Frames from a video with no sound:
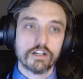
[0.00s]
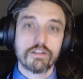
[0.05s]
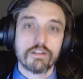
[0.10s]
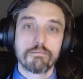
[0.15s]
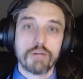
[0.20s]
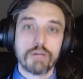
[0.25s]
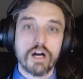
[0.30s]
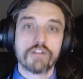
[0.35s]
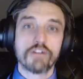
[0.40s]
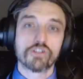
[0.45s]
The
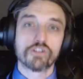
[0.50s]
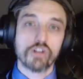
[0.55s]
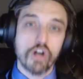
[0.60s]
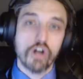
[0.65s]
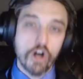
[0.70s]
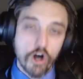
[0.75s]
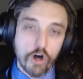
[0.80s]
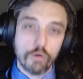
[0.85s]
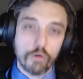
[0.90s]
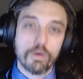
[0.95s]
bonds are
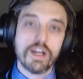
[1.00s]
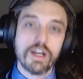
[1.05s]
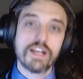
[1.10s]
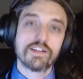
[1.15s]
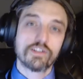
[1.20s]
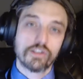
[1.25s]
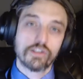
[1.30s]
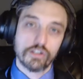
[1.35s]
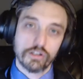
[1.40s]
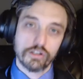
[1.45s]

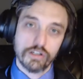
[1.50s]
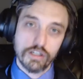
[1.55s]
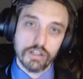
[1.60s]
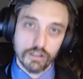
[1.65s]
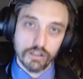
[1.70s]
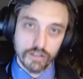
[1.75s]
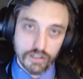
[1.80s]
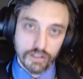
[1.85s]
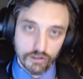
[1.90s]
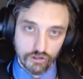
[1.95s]
always 30
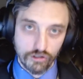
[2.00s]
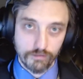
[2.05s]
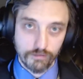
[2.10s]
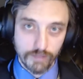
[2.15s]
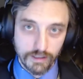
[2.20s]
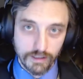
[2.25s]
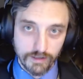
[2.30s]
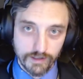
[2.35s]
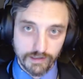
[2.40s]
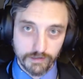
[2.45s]
year
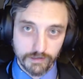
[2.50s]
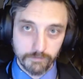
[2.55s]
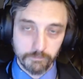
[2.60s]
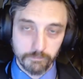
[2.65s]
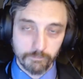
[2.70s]
instruments.